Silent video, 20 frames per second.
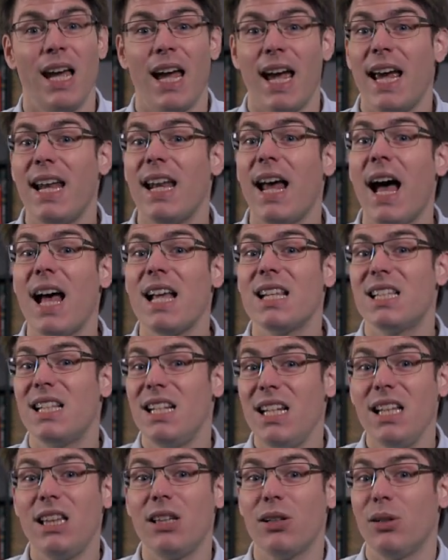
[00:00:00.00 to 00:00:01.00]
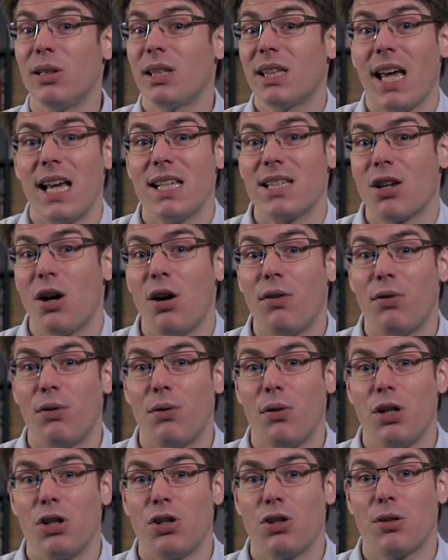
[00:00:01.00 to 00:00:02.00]
and has little test
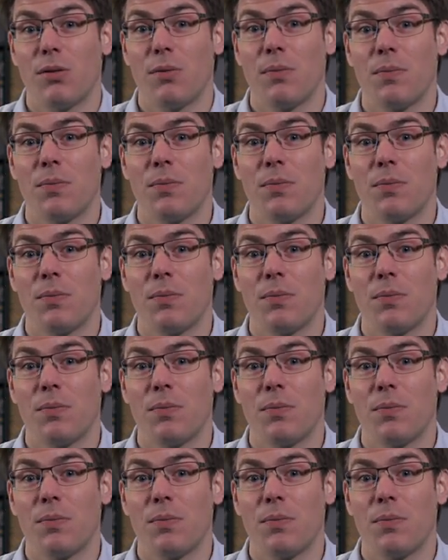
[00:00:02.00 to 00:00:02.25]
coverage.